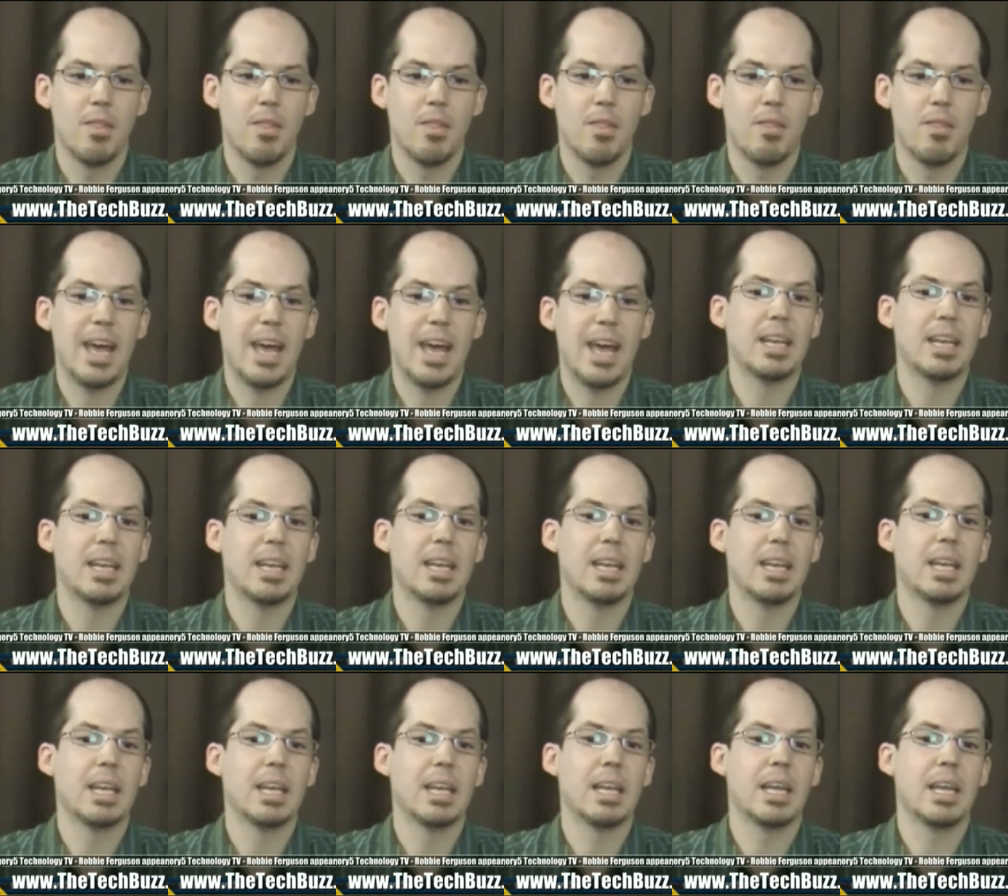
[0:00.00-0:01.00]

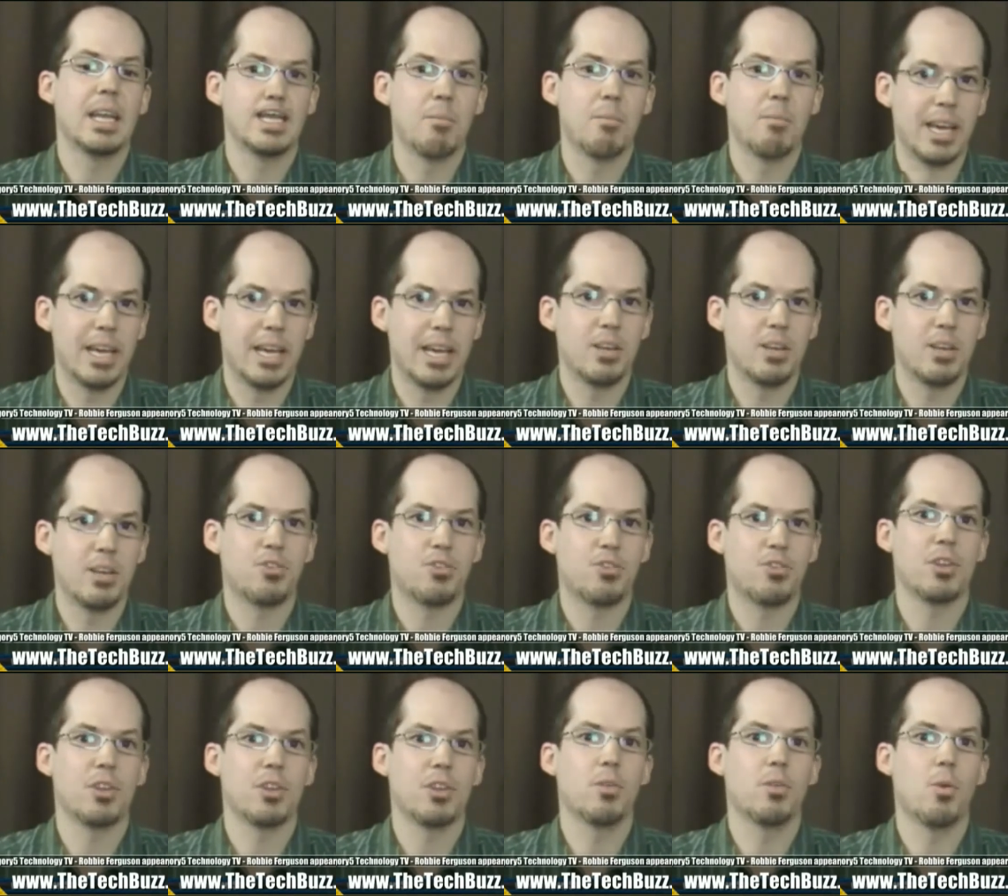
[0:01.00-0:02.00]
Then
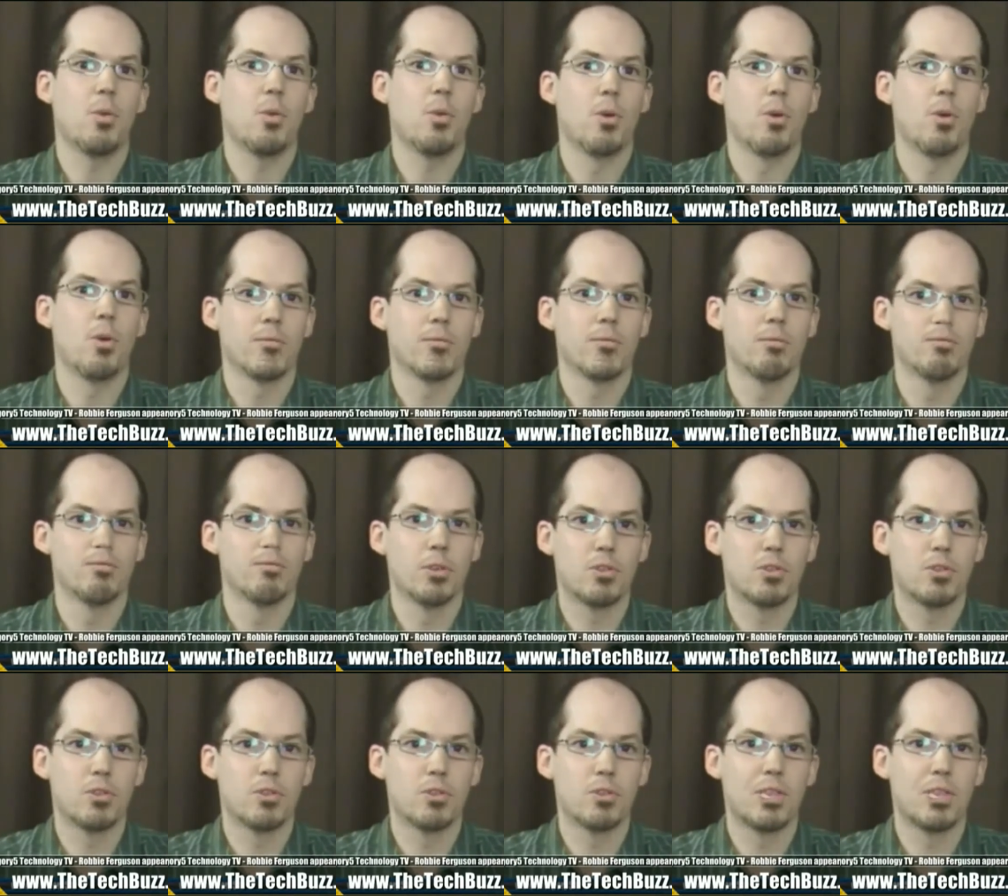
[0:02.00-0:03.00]
emulation or
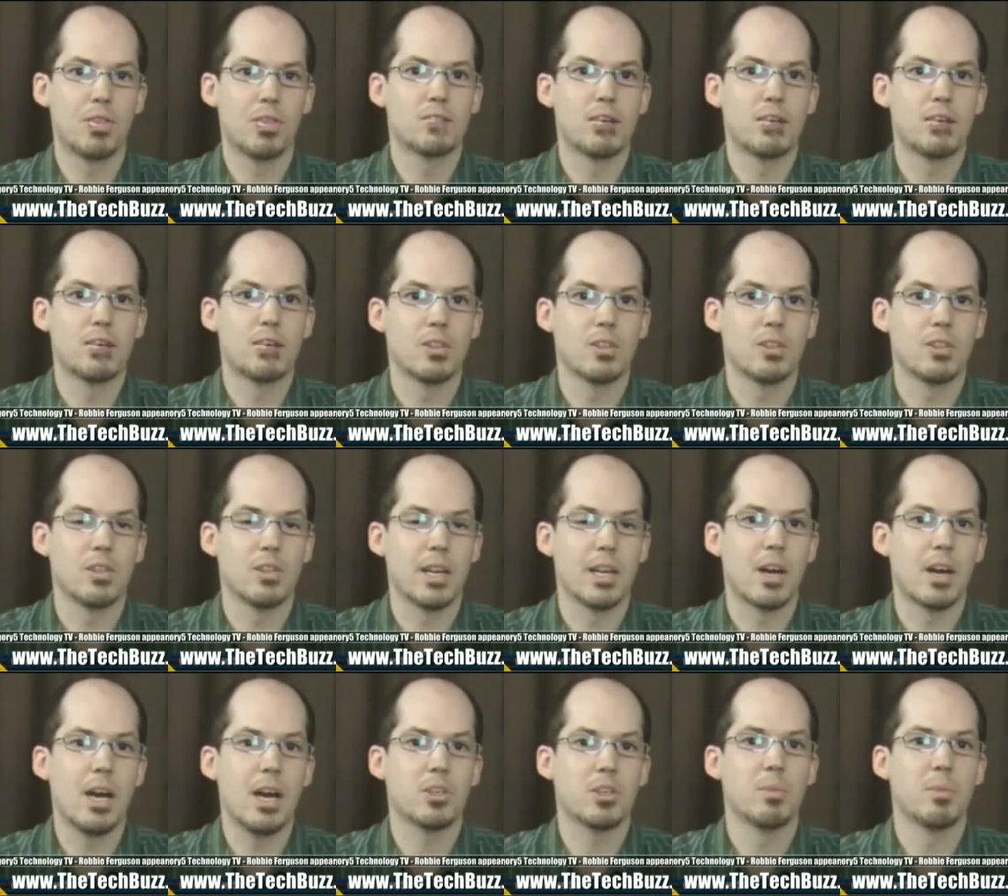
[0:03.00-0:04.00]
virtualization is not
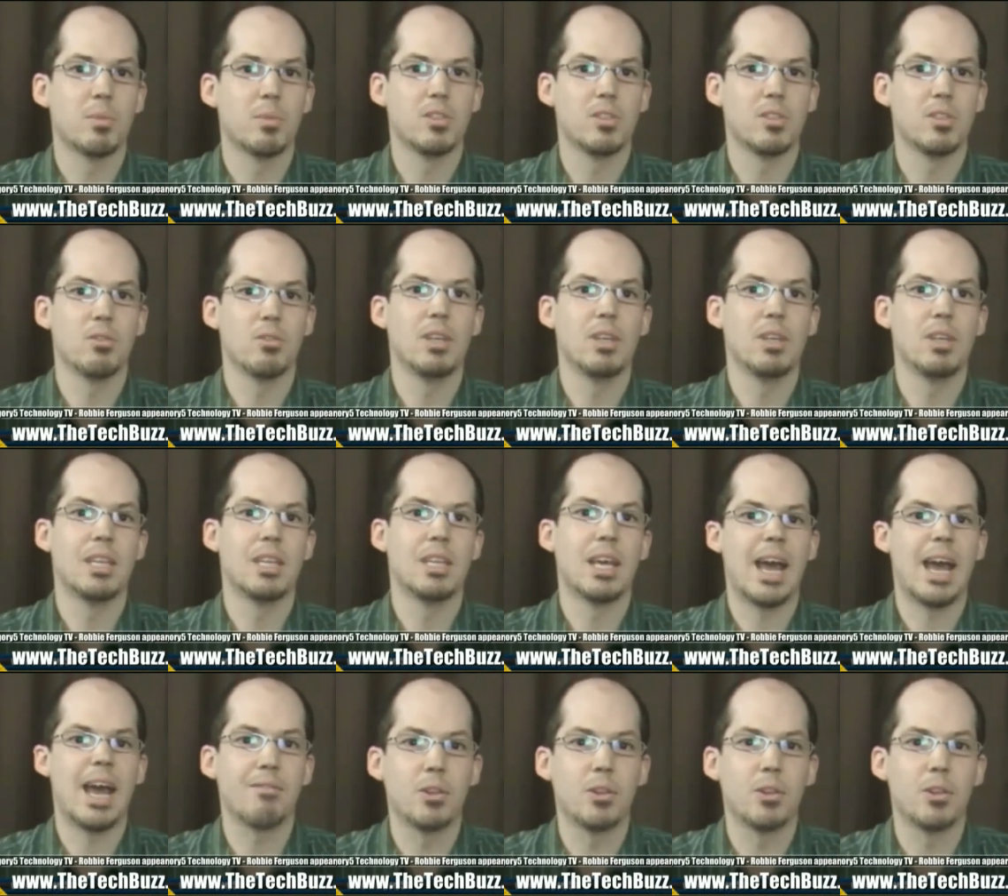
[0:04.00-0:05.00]
an option because you need to
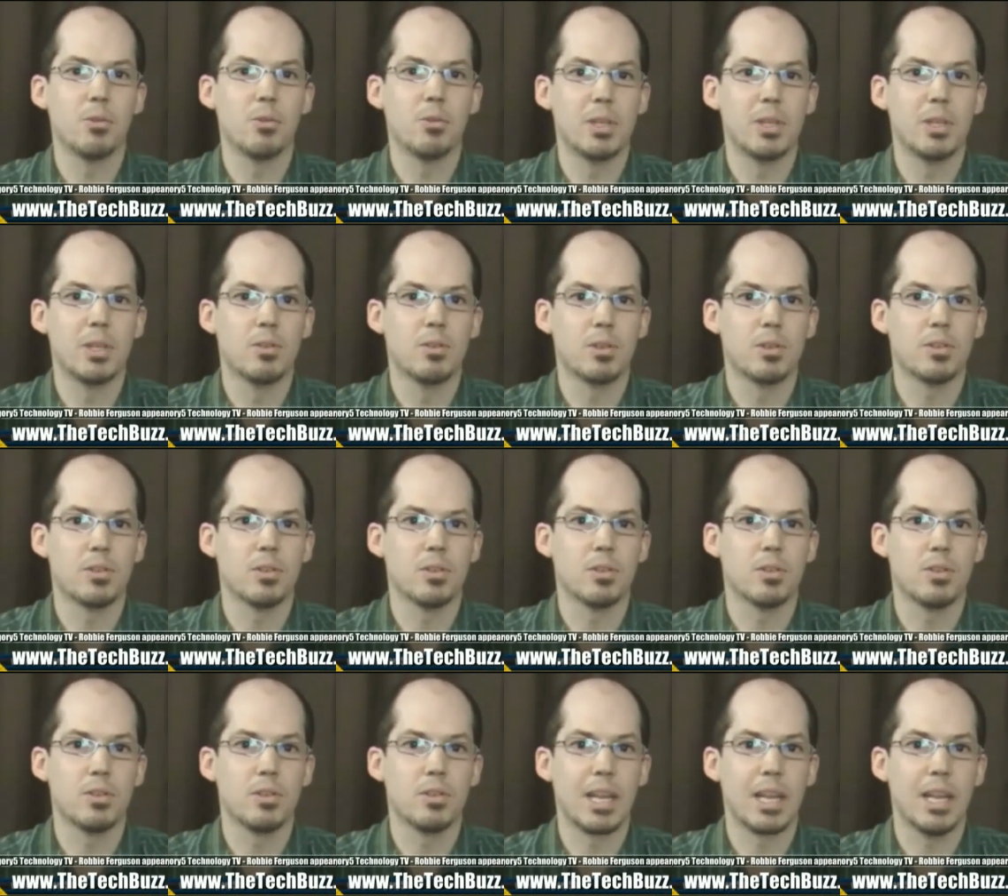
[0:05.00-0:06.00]
have all the
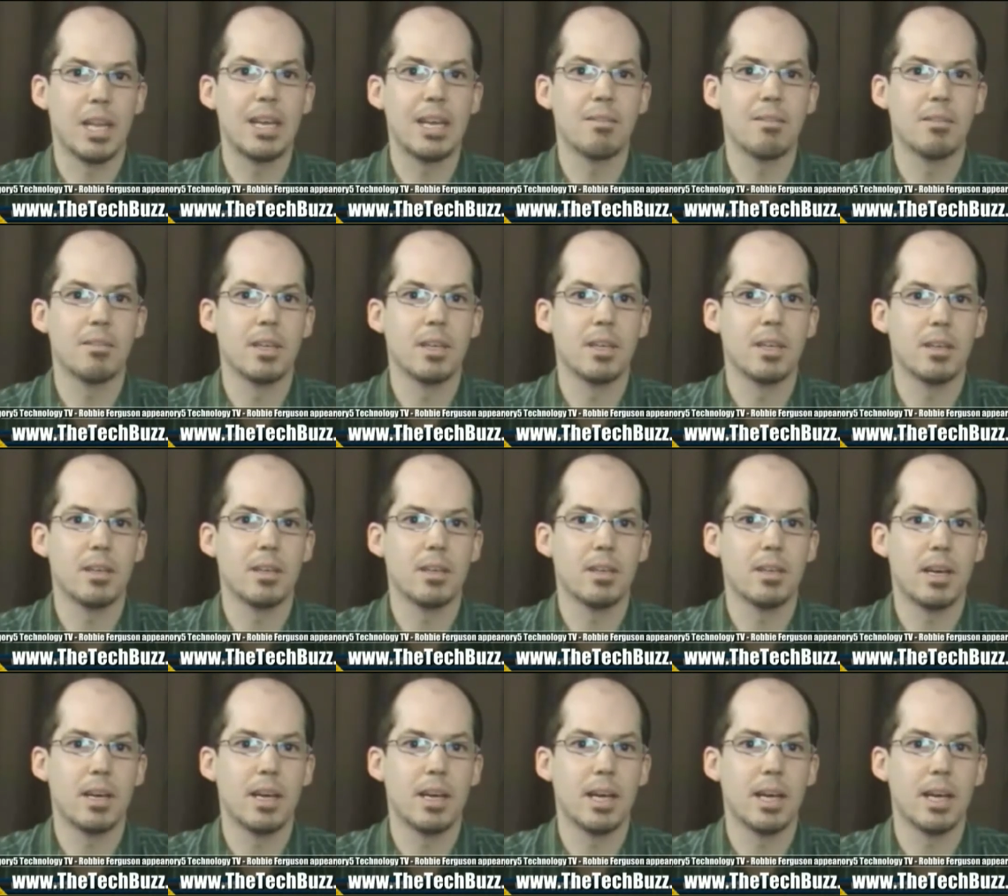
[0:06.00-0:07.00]
resources natively
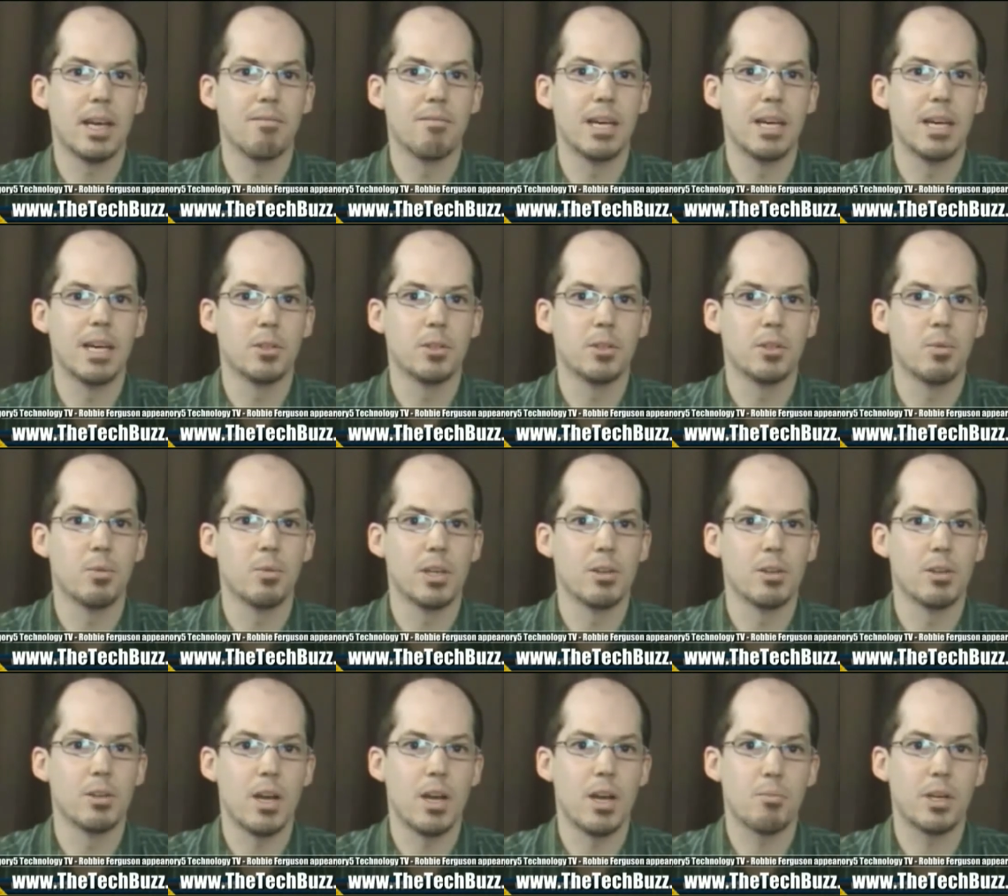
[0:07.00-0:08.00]
uh, available to your
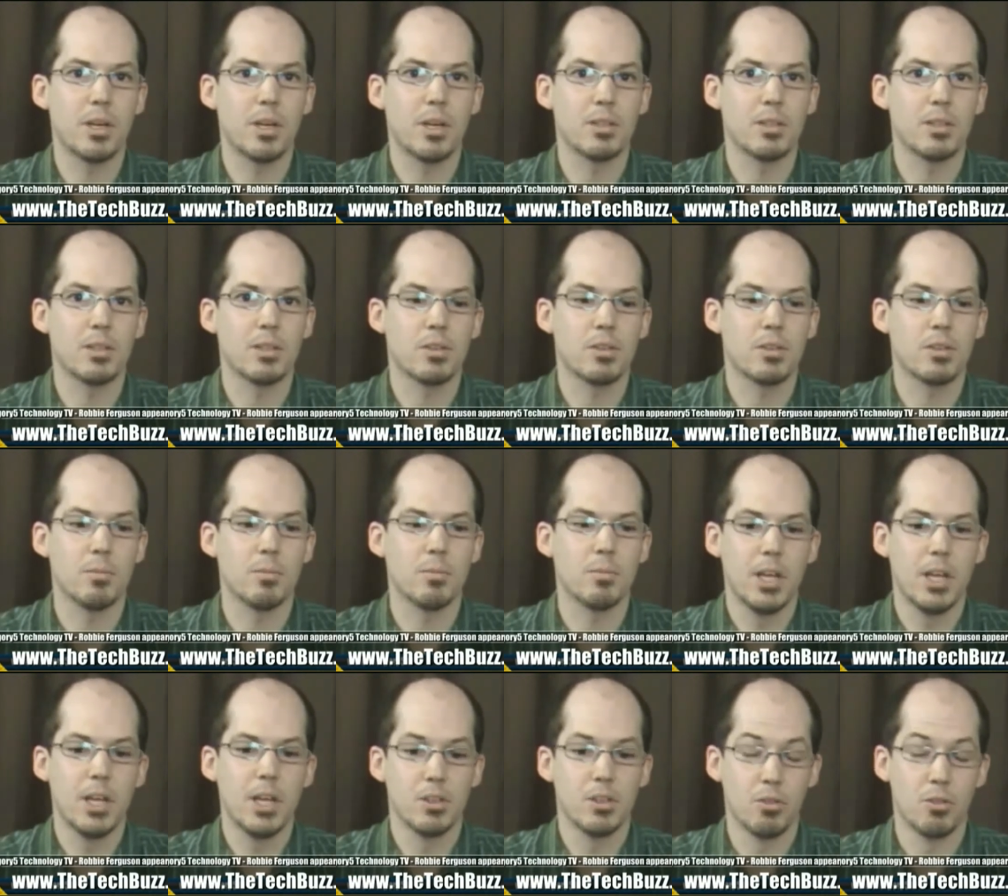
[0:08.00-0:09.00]
Windows operating system.
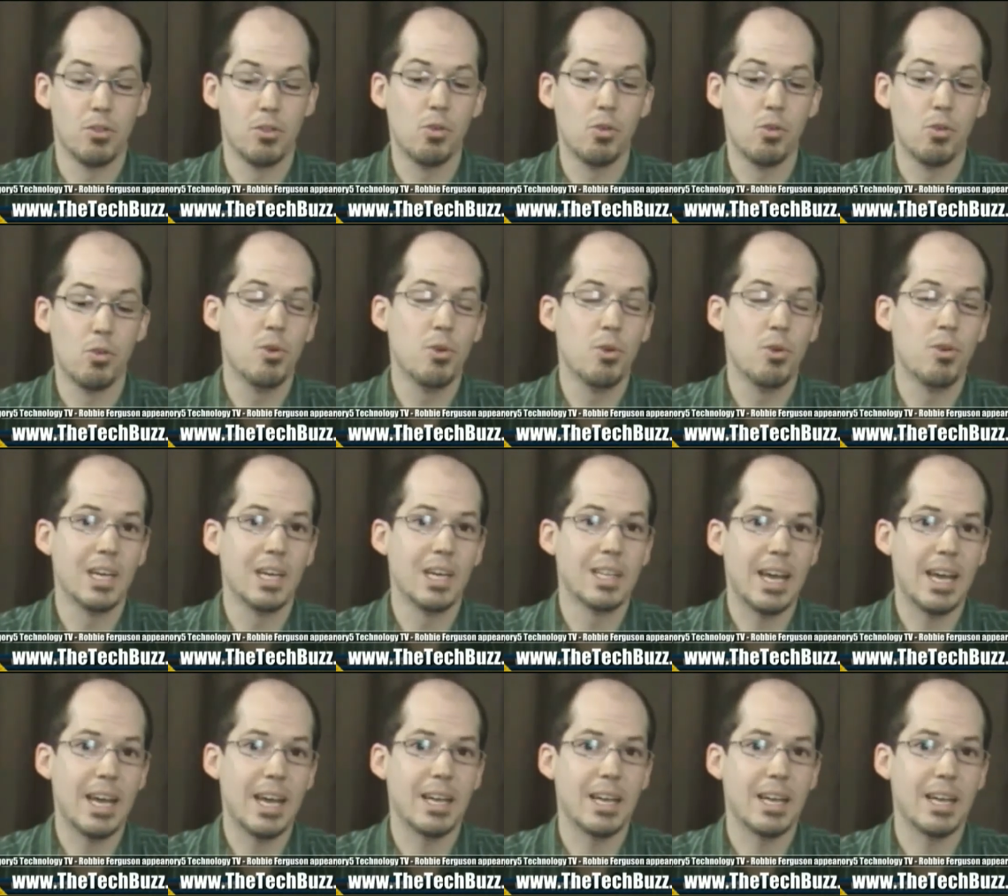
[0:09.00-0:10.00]
So dual booting
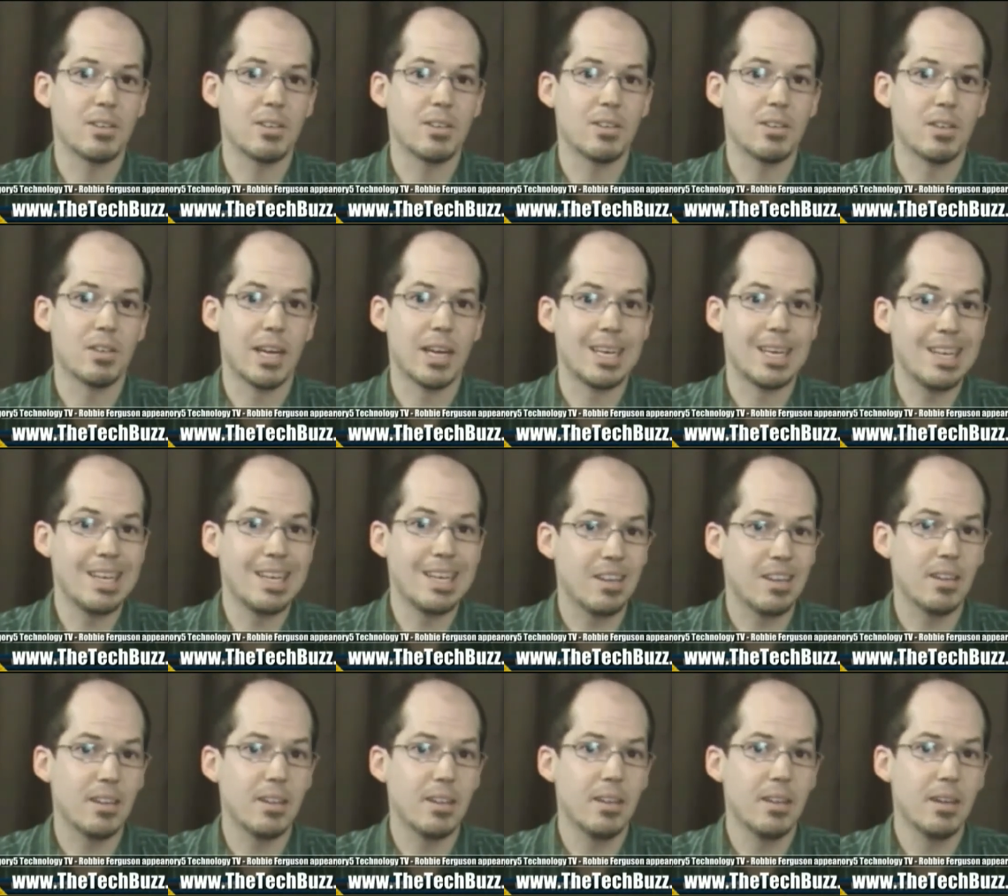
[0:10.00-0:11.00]
in that case is
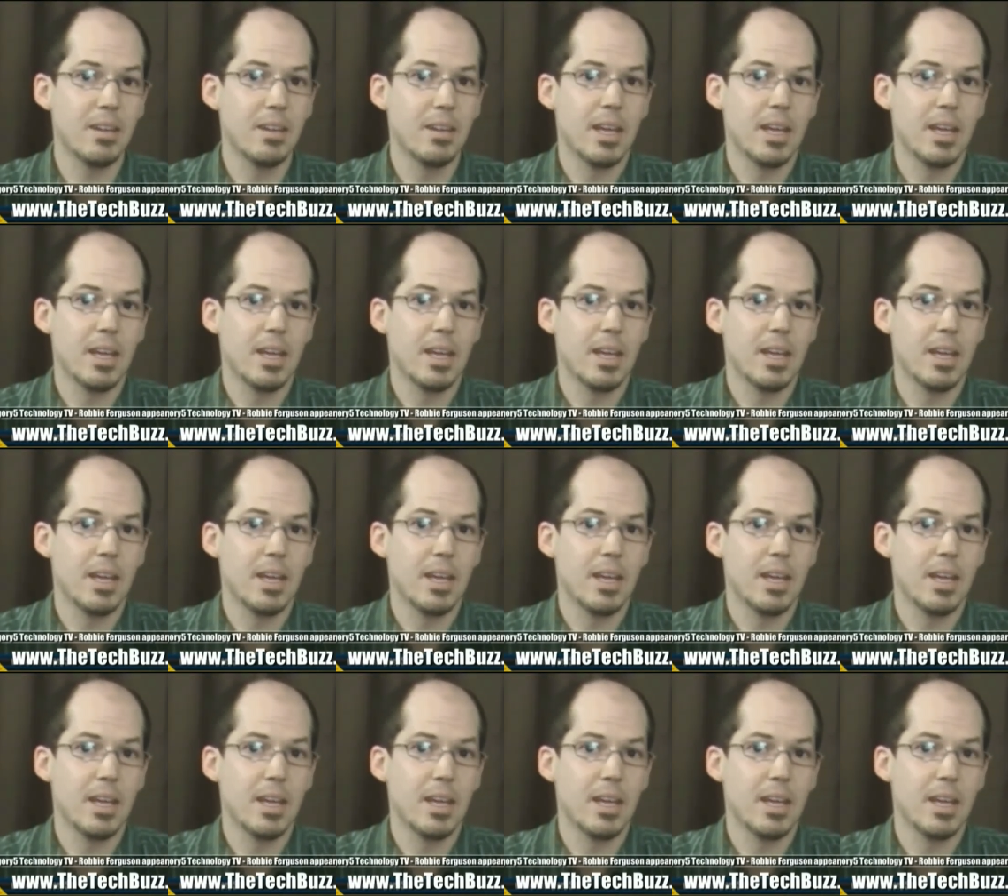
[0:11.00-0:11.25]
ideal.